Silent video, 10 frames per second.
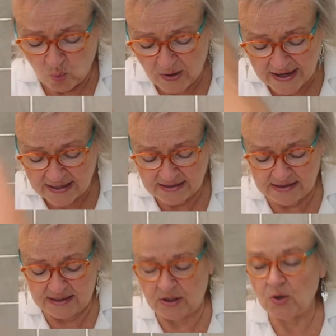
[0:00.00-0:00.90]
week
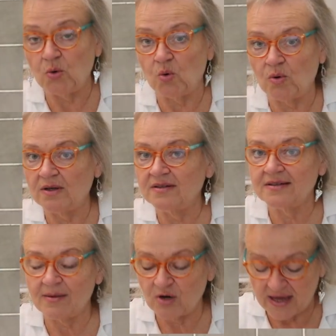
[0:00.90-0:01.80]
2
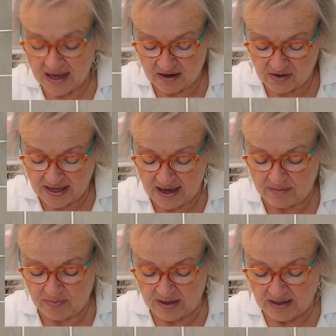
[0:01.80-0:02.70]
summer camp.